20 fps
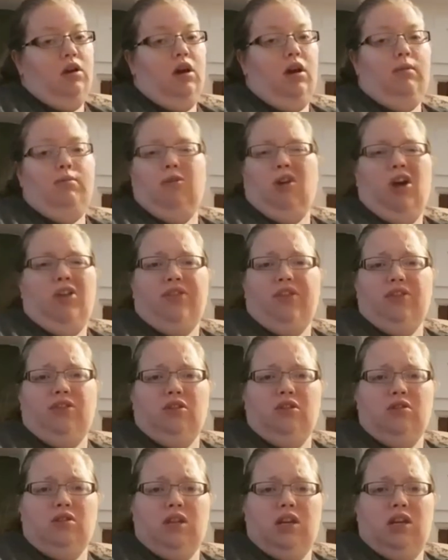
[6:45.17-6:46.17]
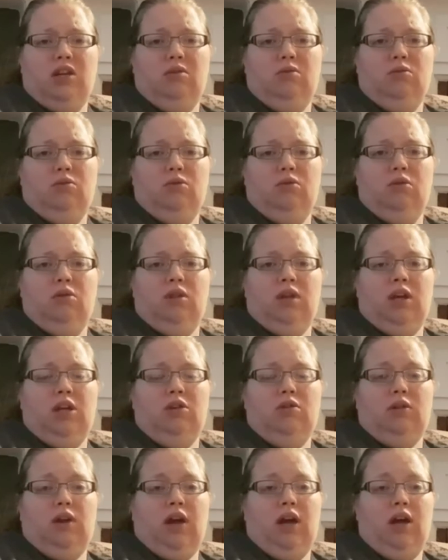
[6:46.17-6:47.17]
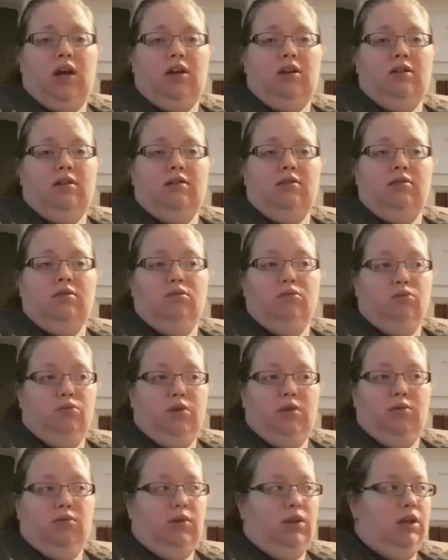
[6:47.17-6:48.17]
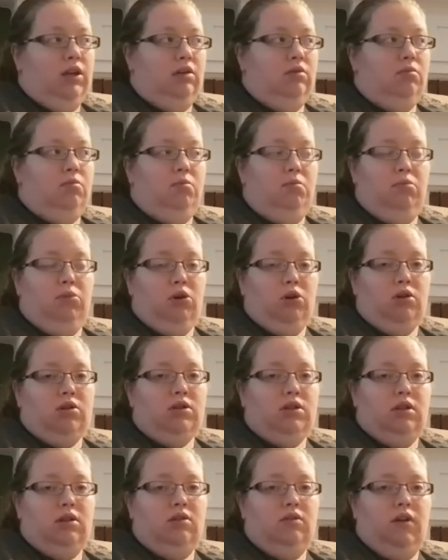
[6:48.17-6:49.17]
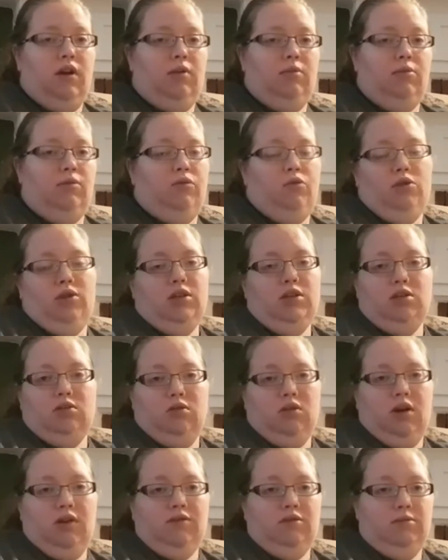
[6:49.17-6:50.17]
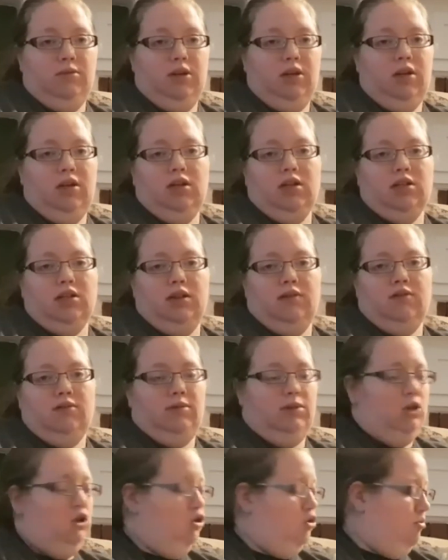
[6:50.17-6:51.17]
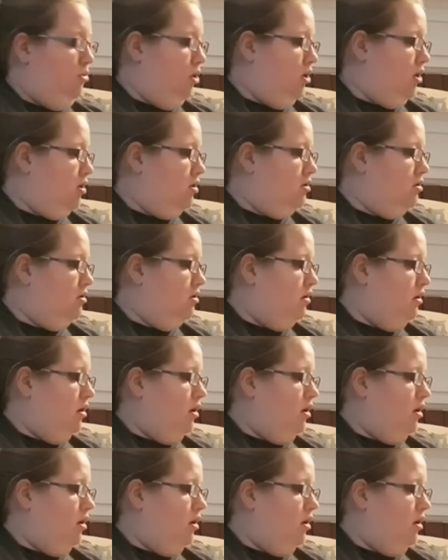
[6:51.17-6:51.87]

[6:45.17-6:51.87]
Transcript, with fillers: Not that there's any rule that you can't reread books that you've had before. These don't have to be, it doesn't have to be new books.